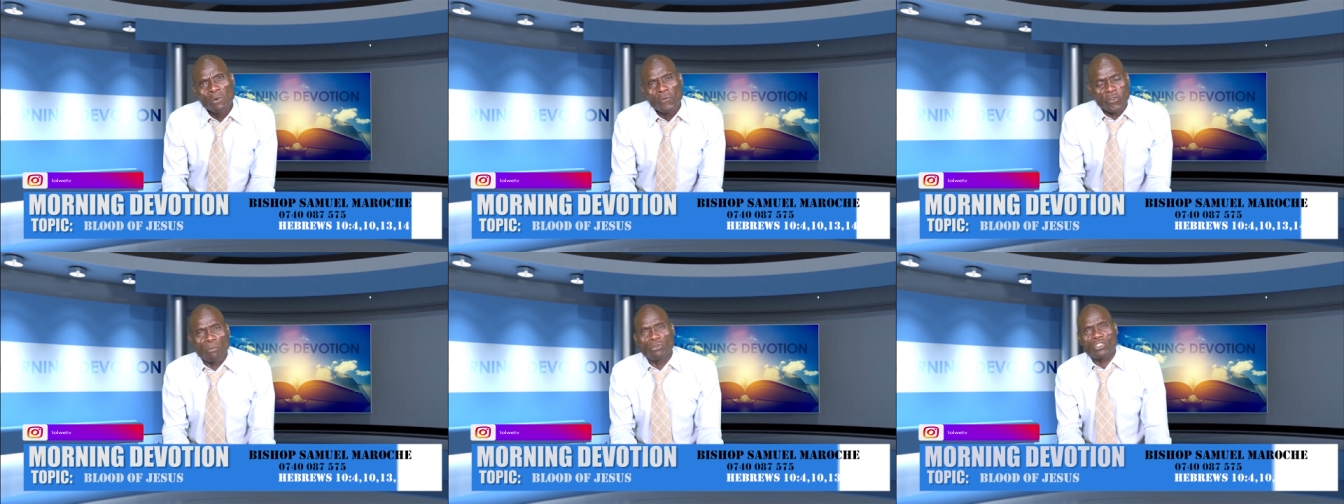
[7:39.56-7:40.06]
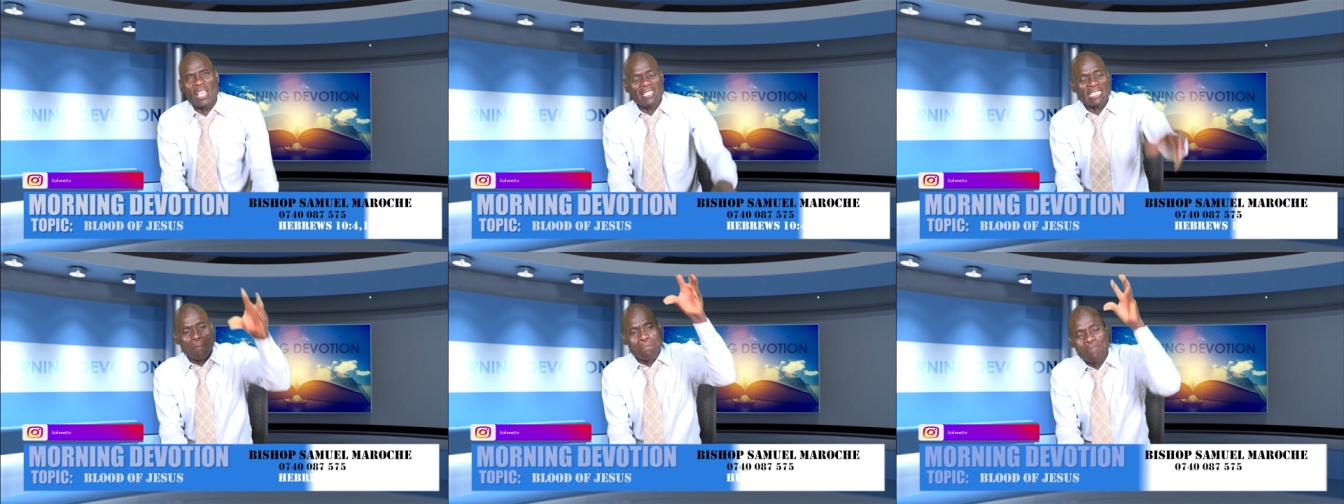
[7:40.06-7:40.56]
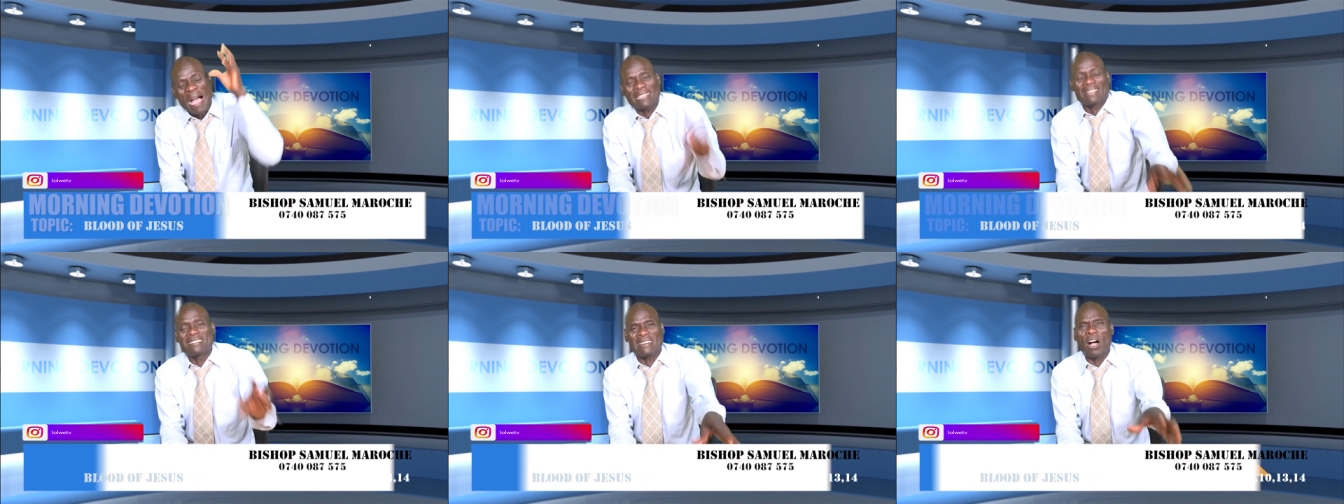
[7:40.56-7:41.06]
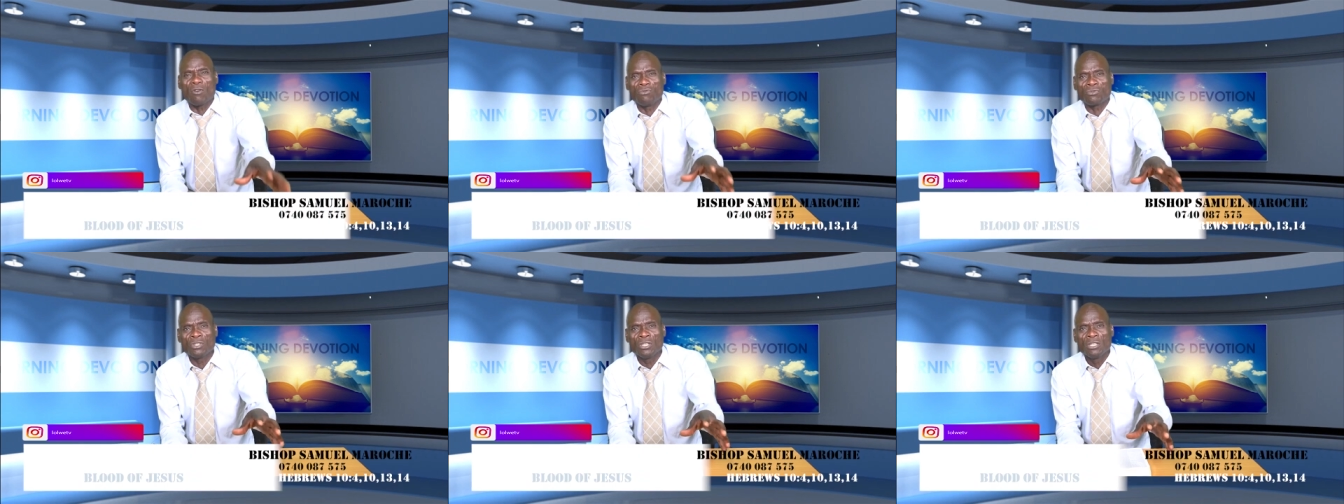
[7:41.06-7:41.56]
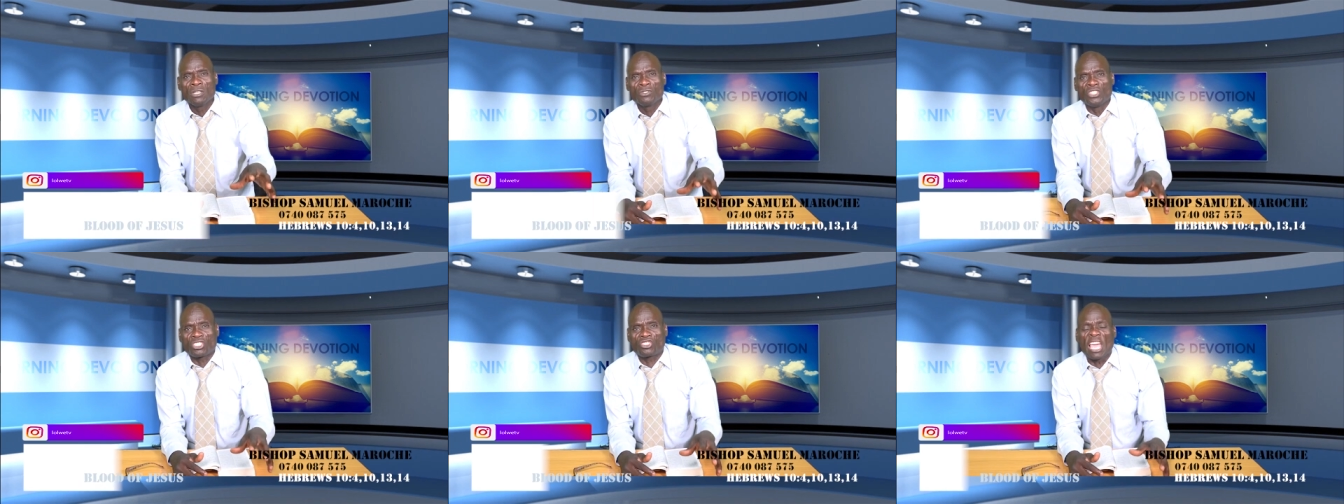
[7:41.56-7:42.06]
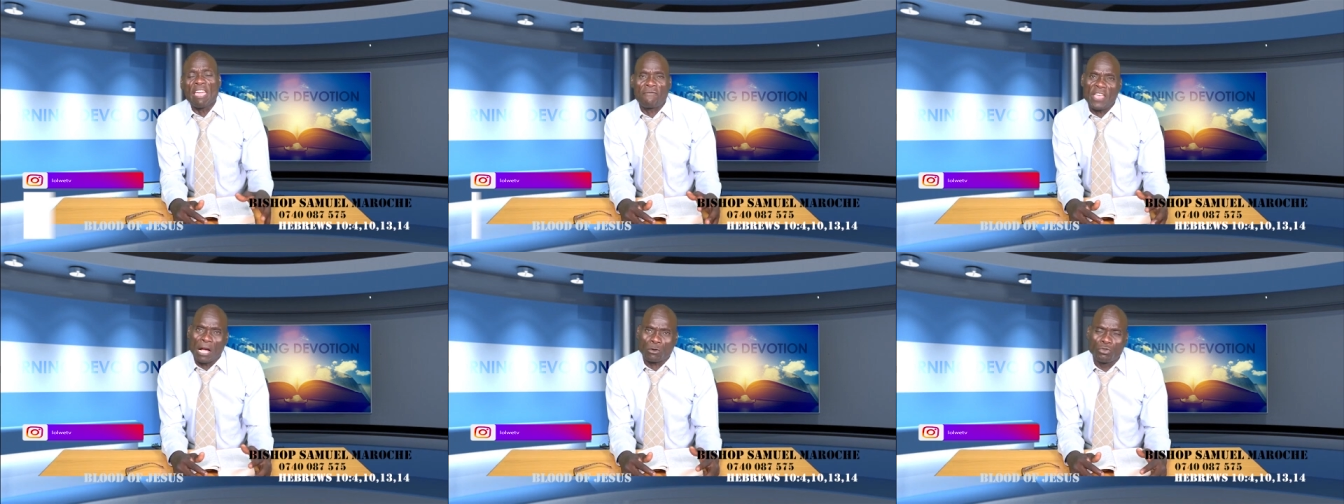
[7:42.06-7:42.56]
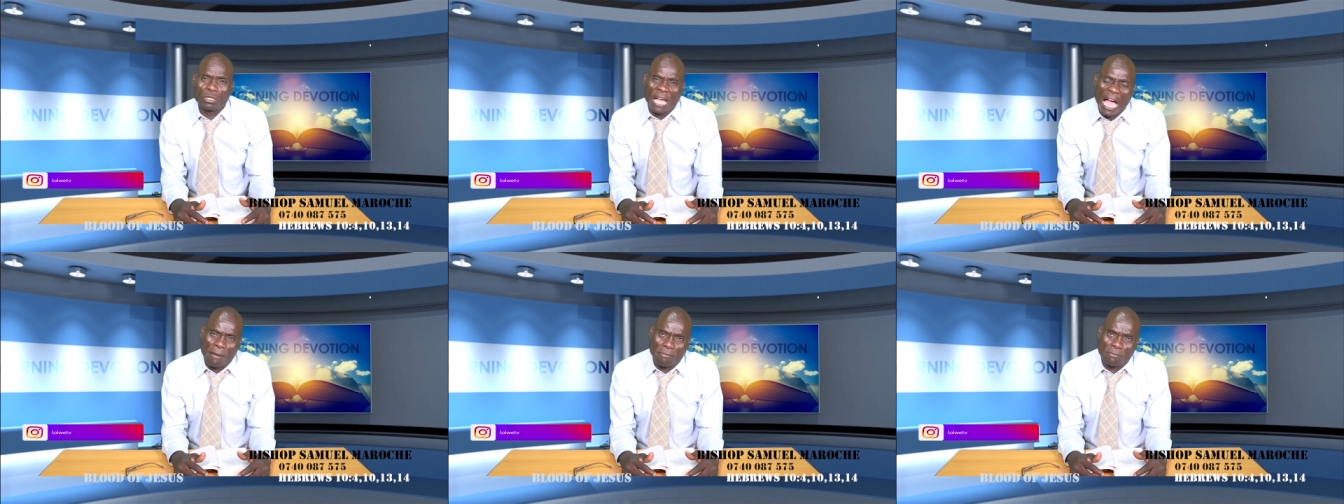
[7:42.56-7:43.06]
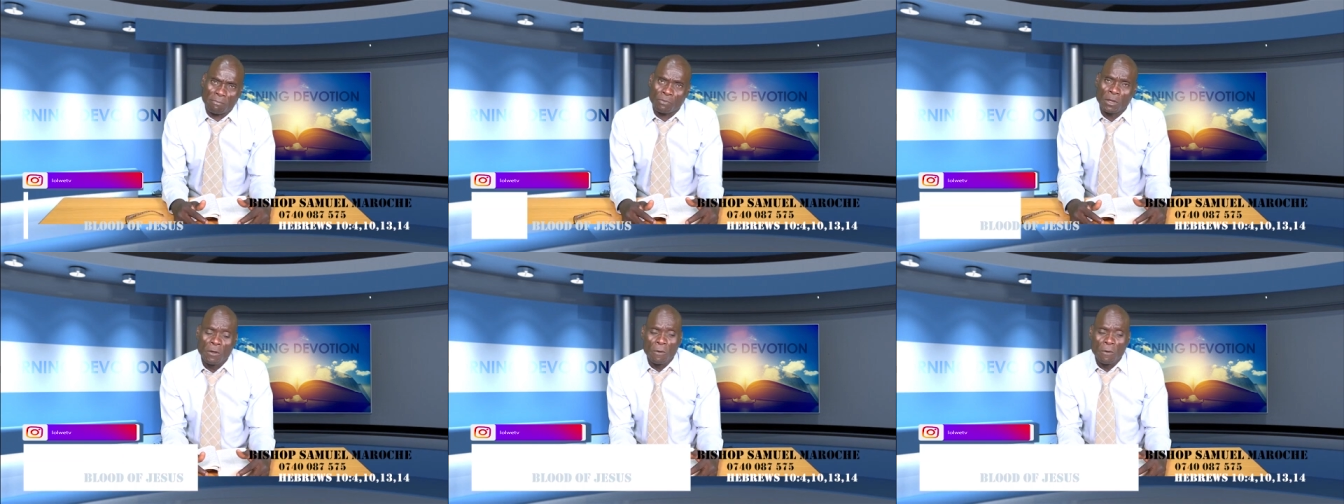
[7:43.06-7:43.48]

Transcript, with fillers: From such a background, the Savior could come.